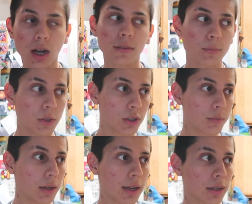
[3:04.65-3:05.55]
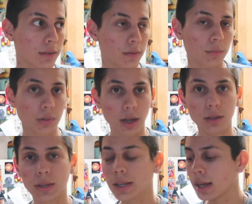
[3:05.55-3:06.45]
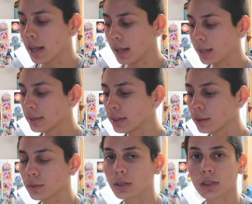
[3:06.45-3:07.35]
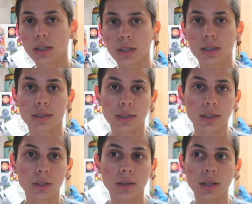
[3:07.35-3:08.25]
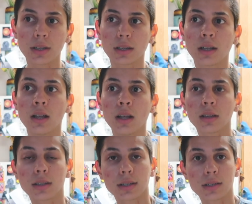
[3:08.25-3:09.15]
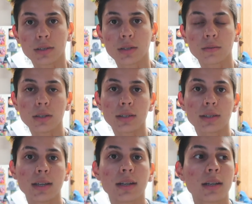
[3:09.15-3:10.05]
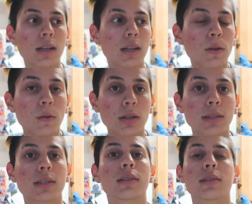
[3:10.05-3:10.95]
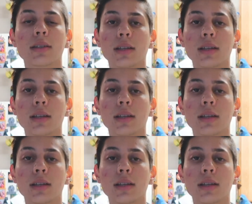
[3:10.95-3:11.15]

Coffee machine back from behind me, and then we're gonna continue and look into the real estate courses.